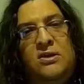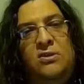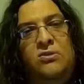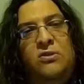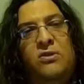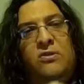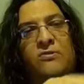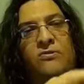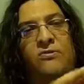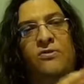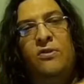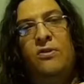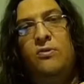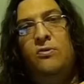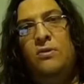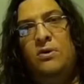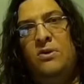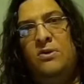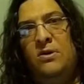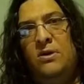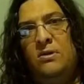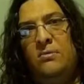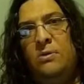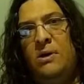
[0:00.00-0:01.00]
can fill
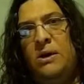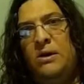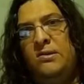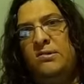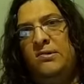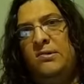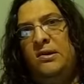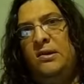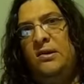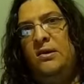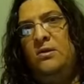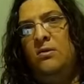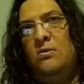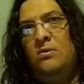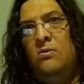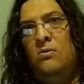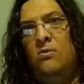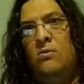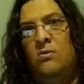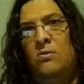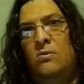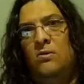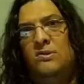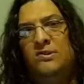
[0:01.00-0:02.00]
with epoxy
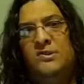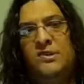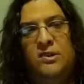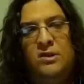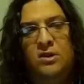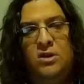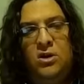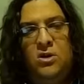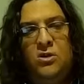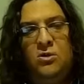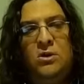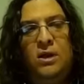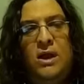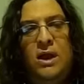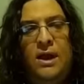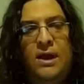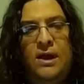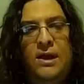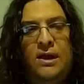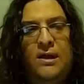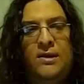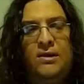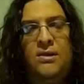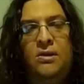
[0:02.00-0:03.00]
or silicone,
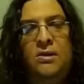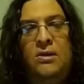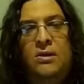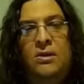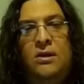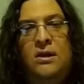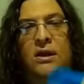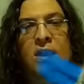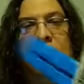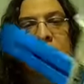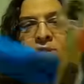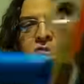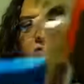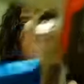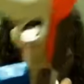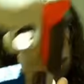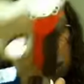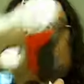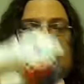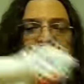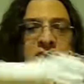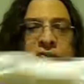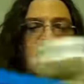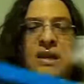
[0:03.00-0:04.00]
and it's
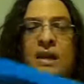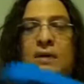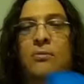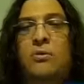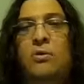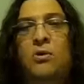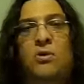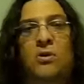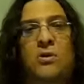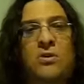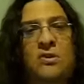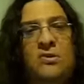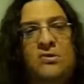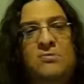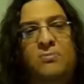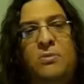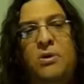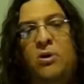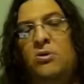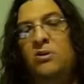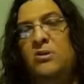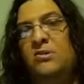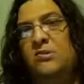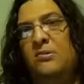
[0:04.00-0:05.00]
just stable. This
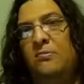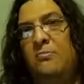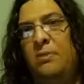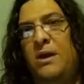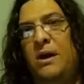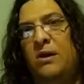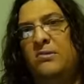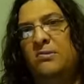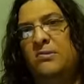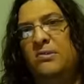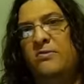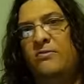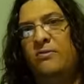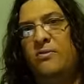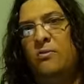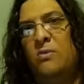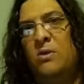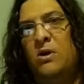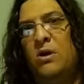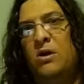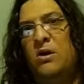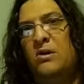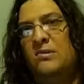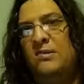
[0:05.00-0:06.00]
barrel doesn't bounce
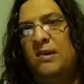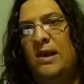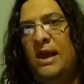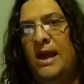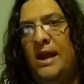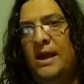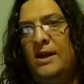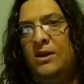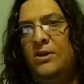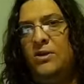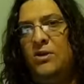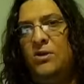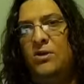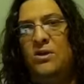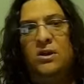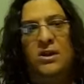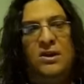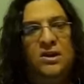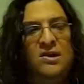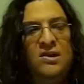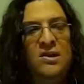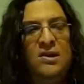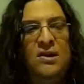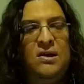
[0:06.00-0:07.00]
everywhere. It's anchored.
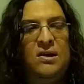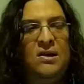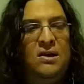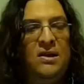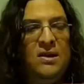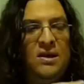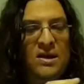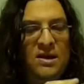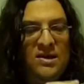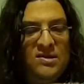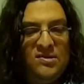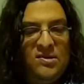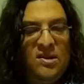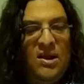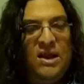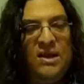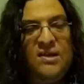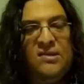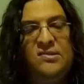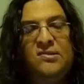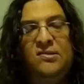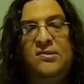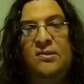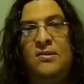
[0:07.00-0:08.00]
It's nice.